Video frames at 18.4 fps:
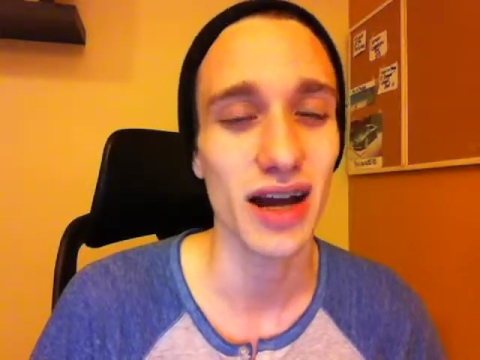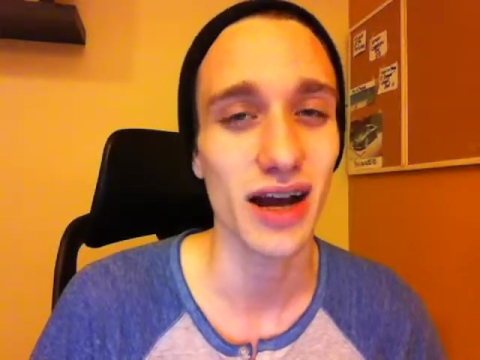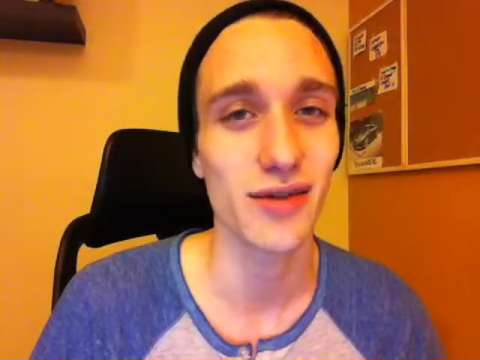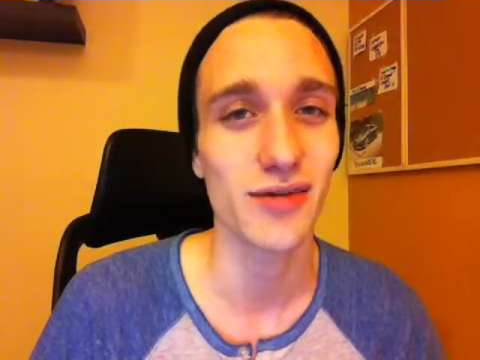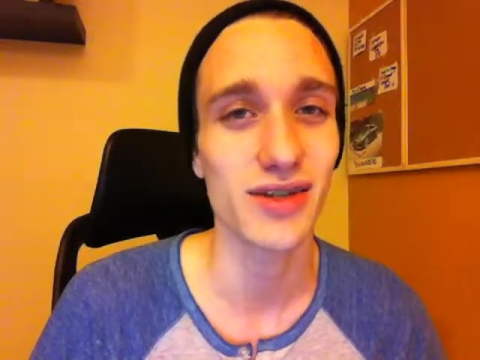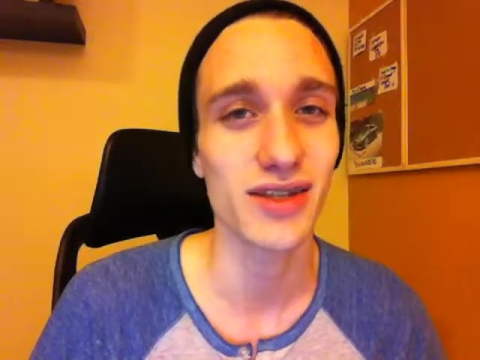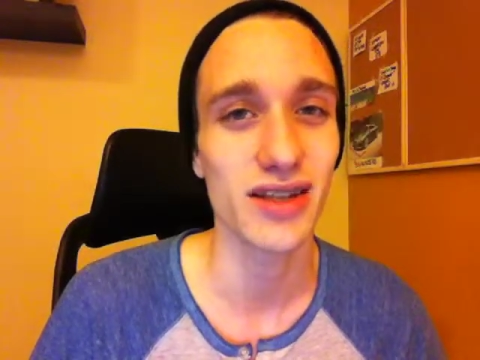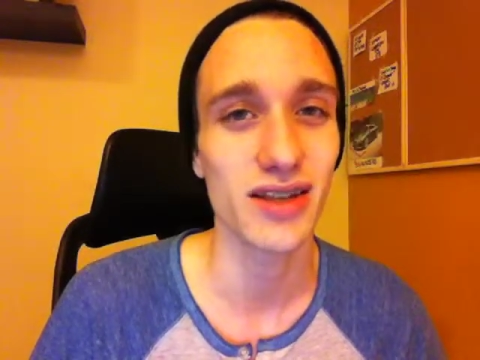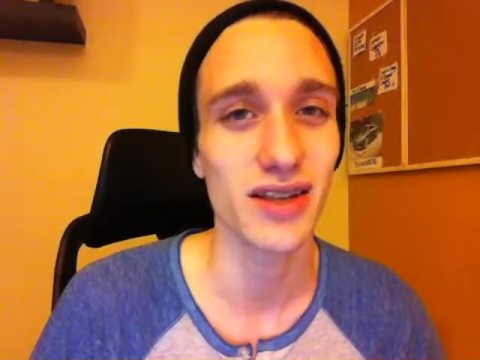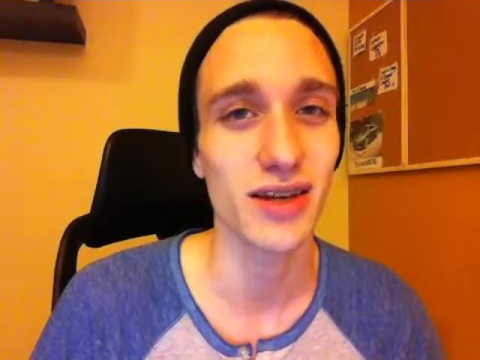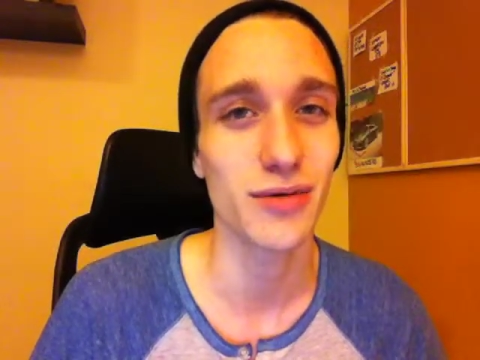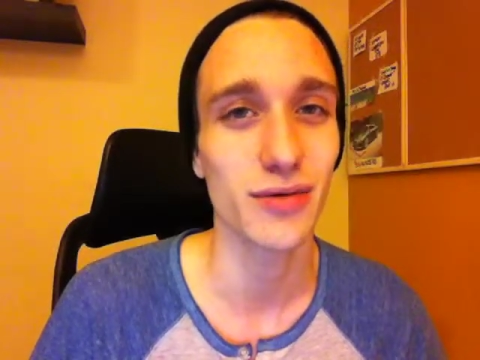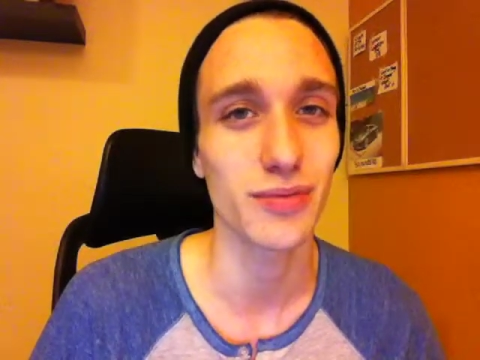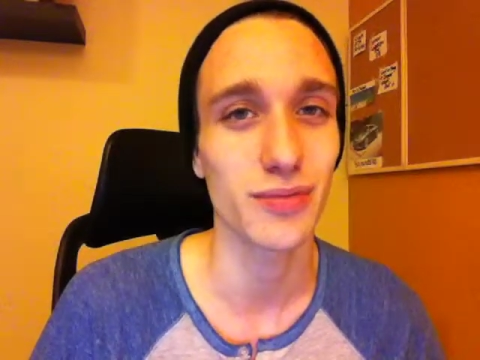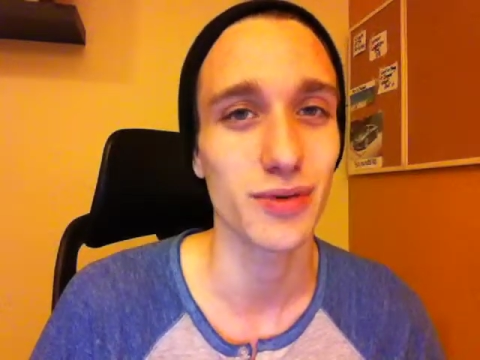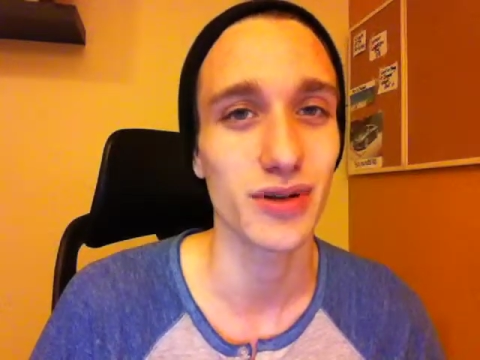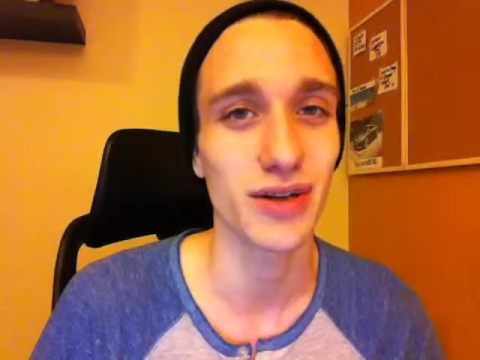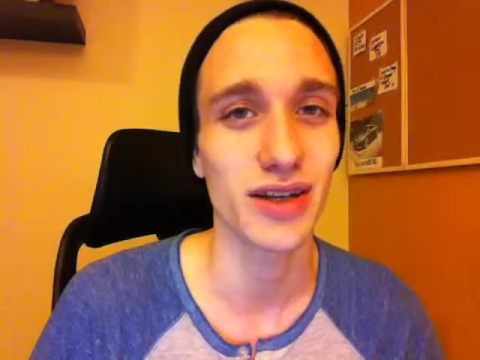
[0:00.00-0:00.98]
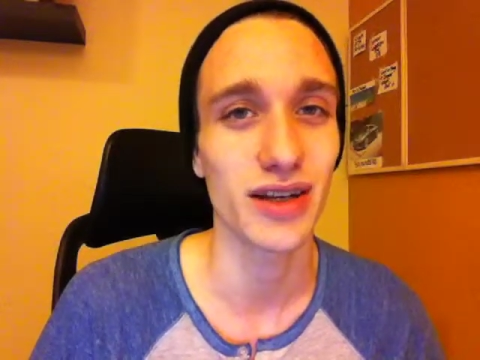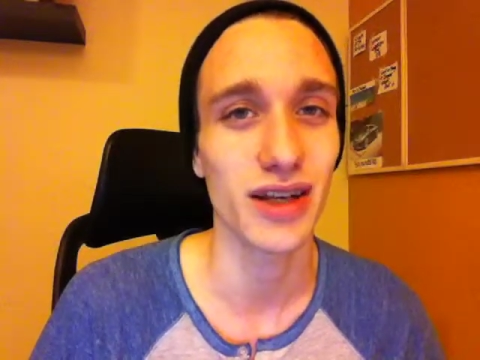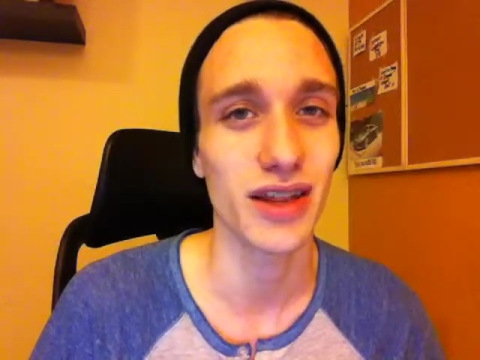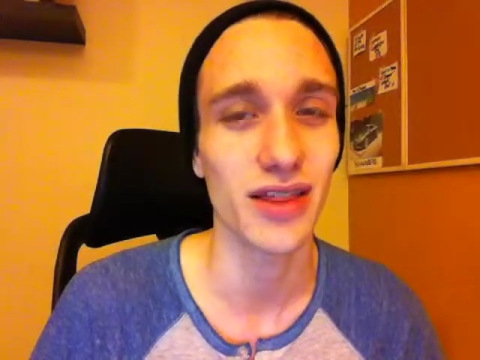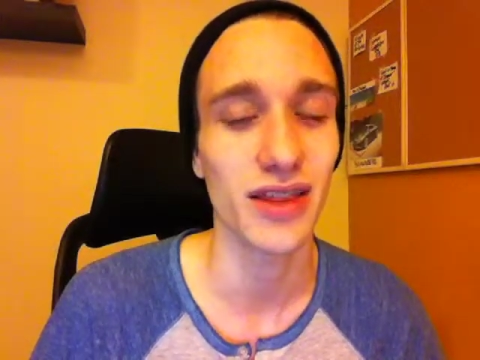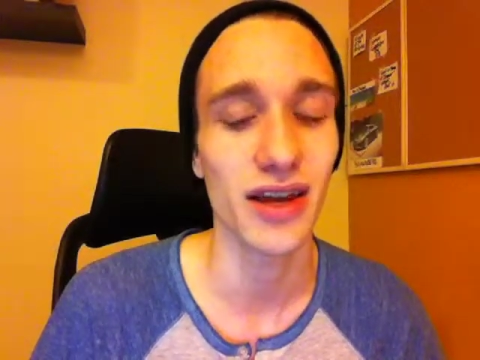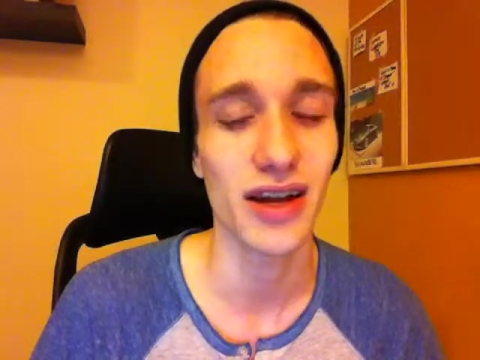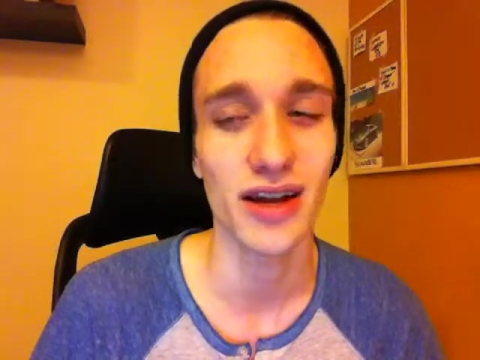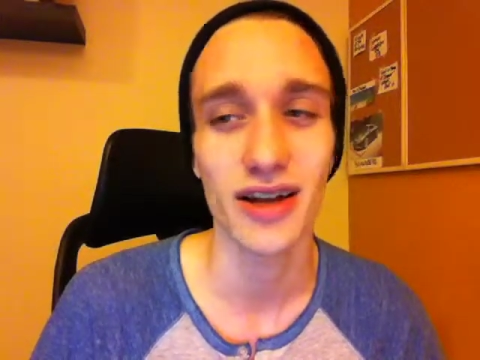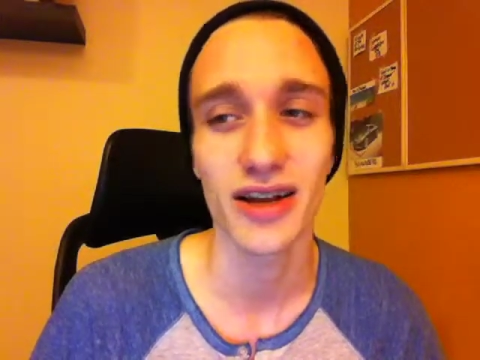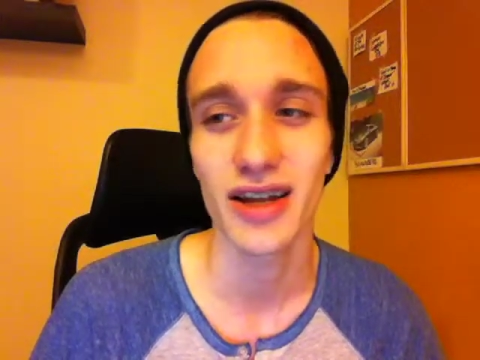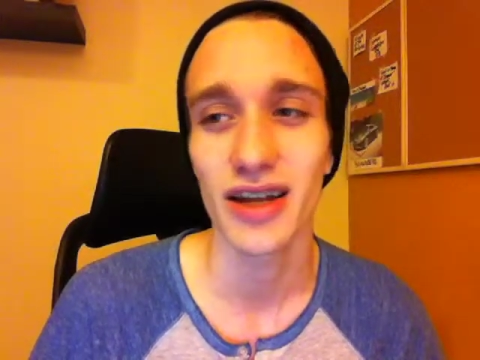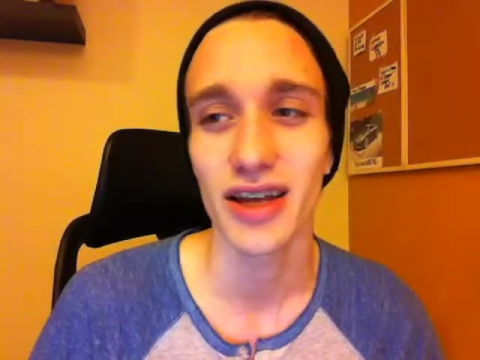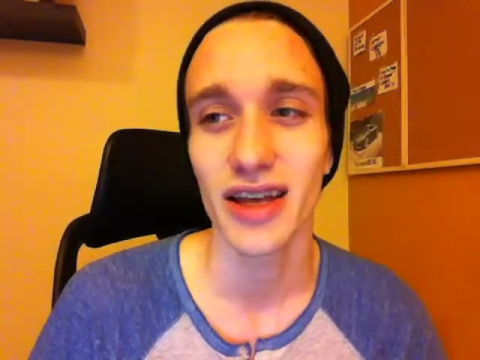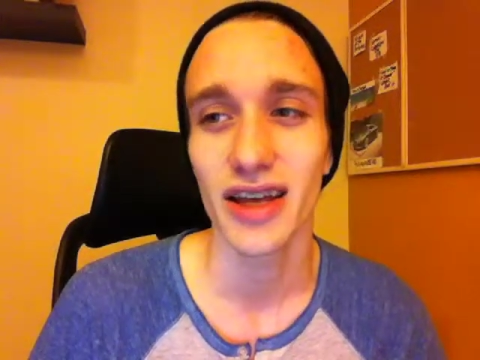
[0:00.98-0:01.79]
hours that they were putting in there,